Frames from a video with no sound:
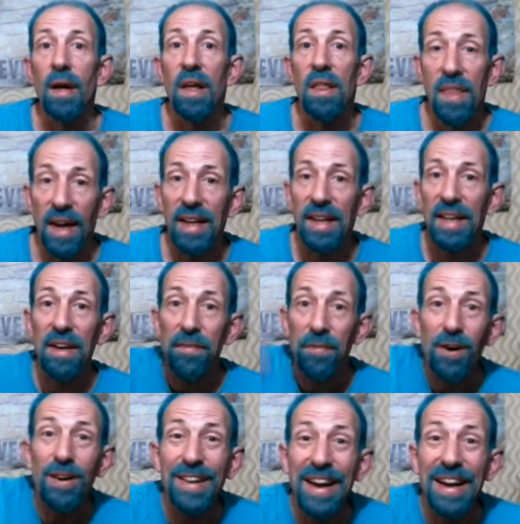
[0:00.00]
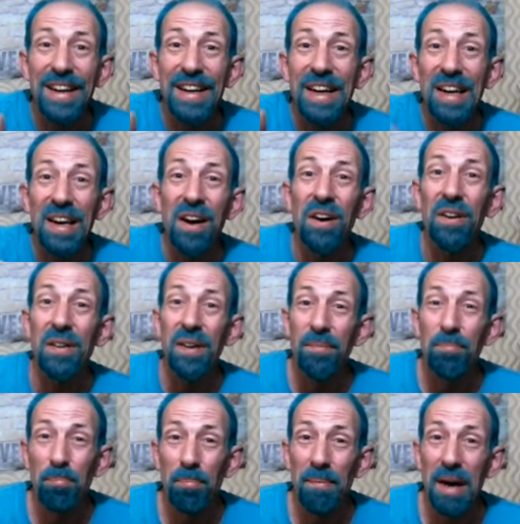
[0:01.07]
Thank you for landing on
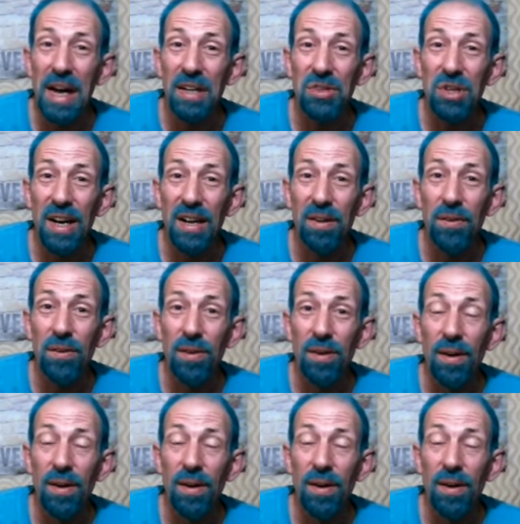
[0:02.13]
my channel,